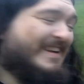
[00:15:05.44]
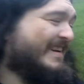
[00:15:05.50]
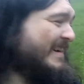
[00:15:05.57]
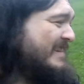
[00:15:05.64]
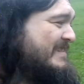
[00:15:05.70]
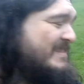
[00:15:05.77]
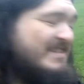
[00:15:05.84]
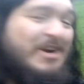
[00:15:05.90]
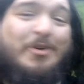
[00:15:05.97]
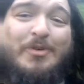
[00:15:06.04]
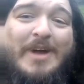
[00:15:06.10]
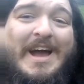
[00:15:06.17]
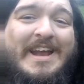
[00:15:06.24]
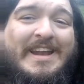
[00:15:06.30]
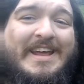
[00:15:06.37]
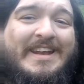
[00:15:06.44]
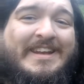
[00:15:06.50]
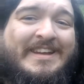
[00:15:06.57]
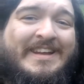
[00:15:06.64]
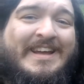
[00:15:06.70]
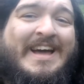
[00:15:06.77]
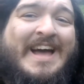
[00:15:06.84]
It's still
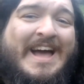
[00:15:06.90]
raining.